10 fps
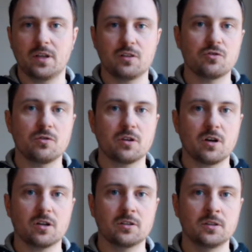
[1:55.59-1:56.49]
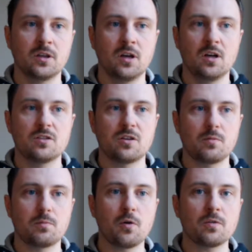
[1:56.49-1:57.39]
into the car. So
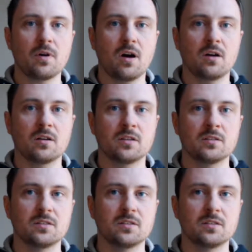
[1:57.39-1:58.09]
both are